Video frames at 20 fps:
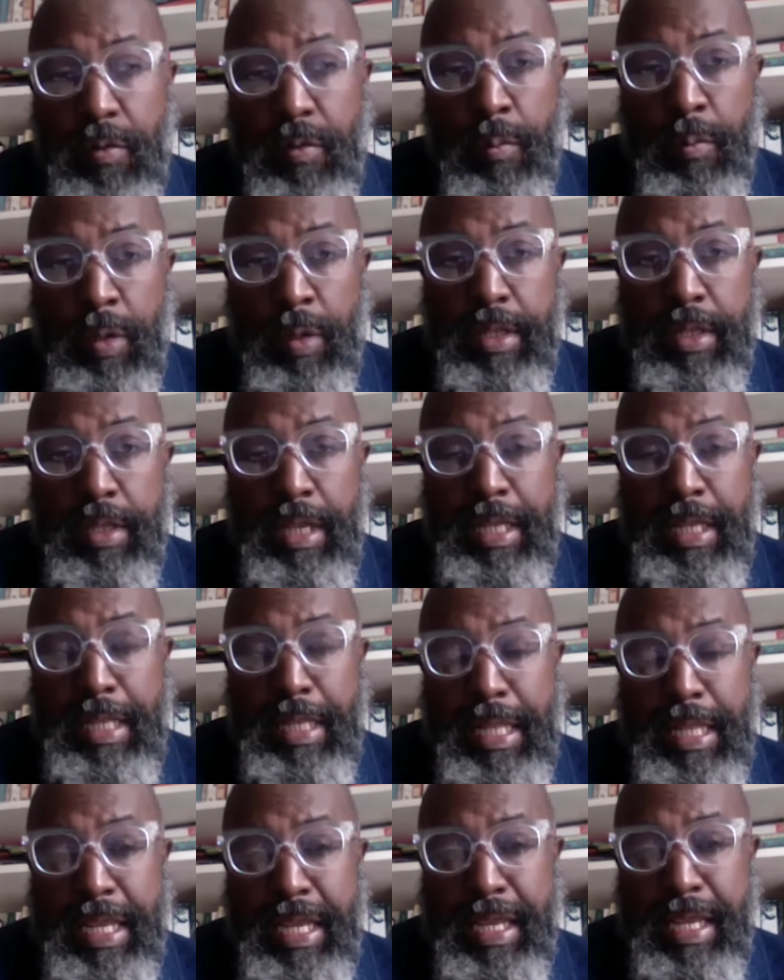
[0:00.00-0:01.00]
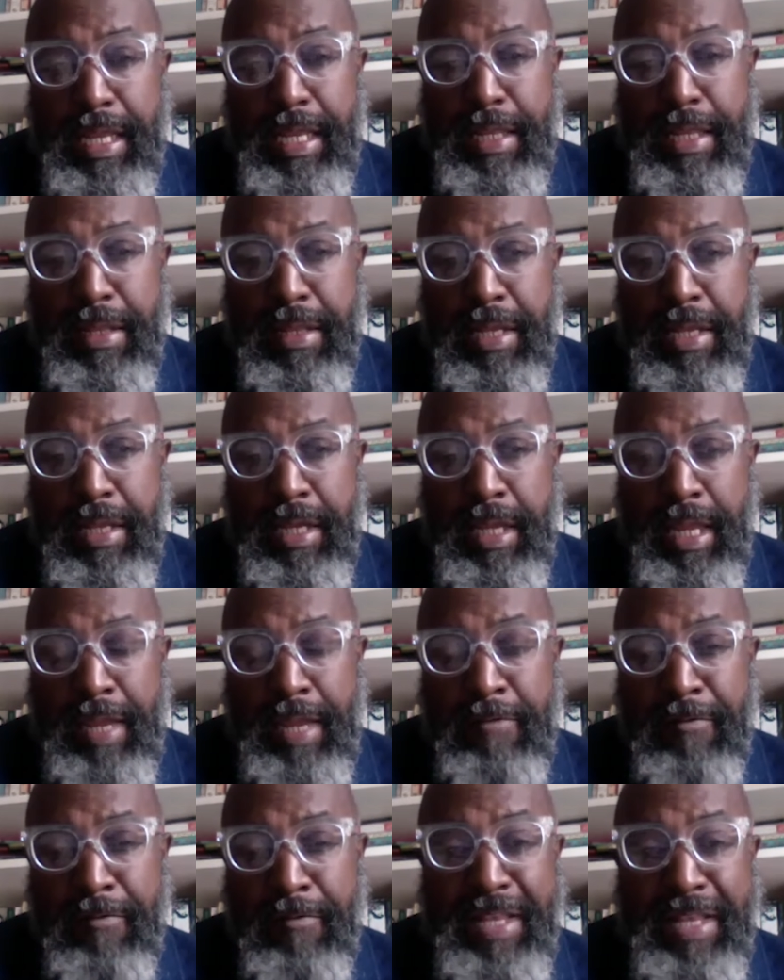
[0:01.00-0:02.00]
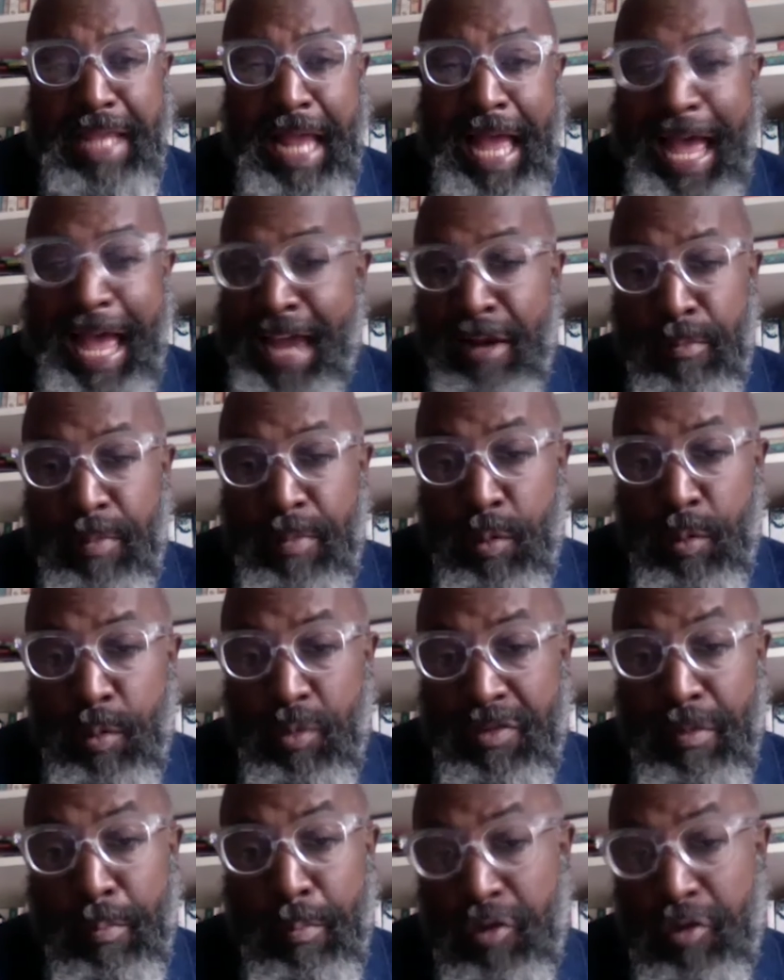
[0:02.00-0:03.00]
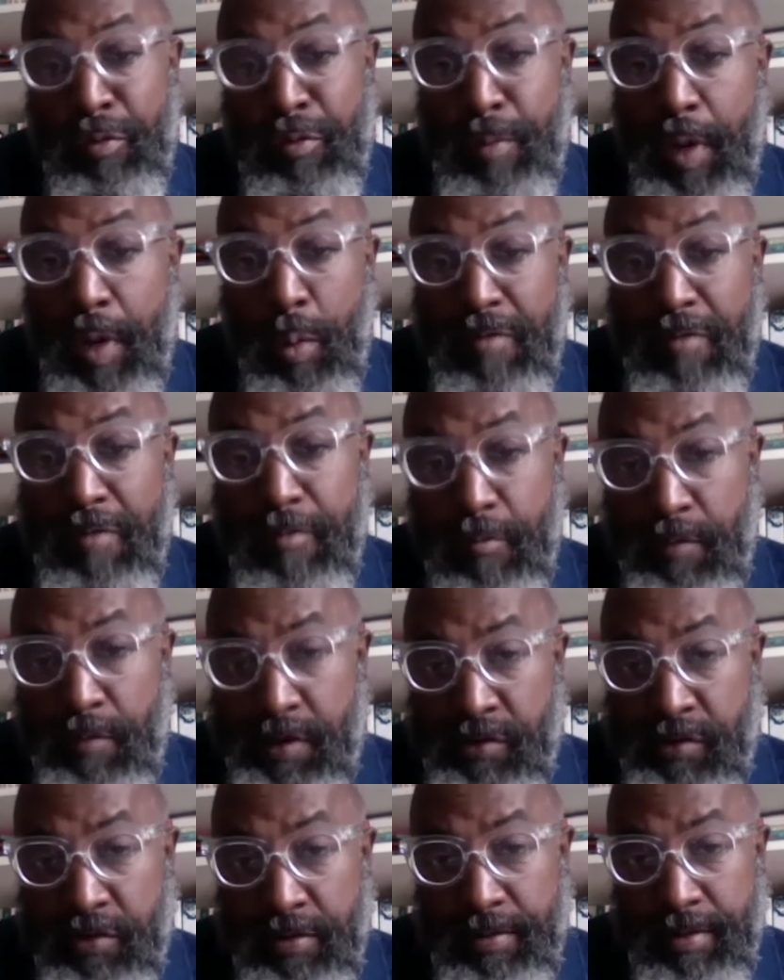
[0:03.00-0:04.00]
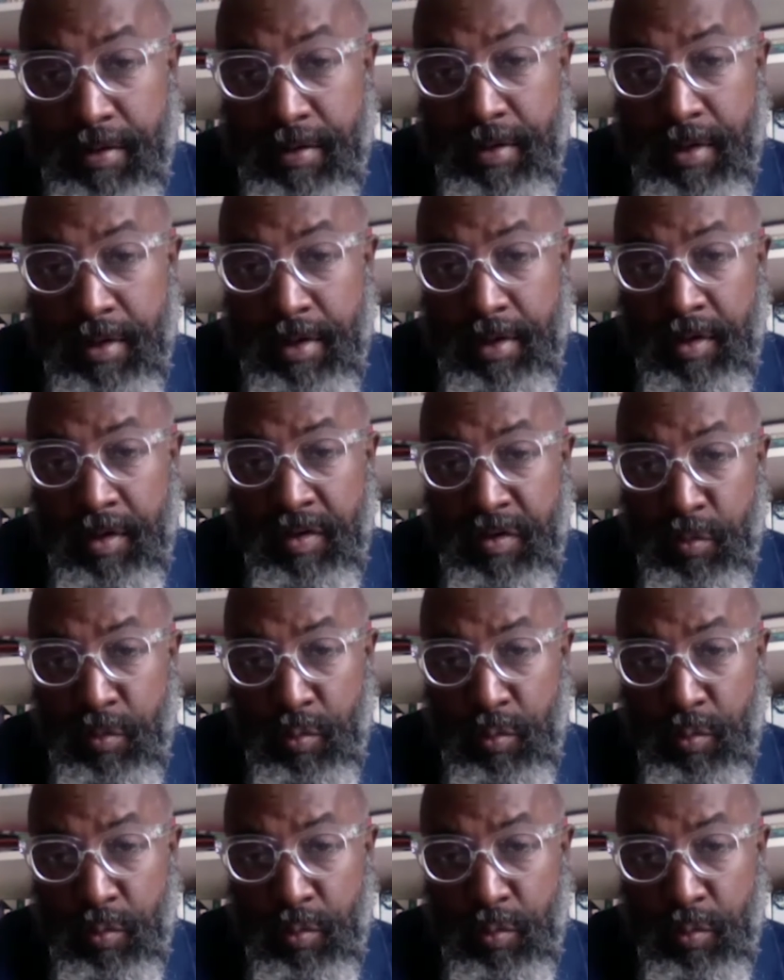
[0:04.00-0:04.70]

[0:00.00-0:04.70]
but the effect it had on me was to push me away from religion, because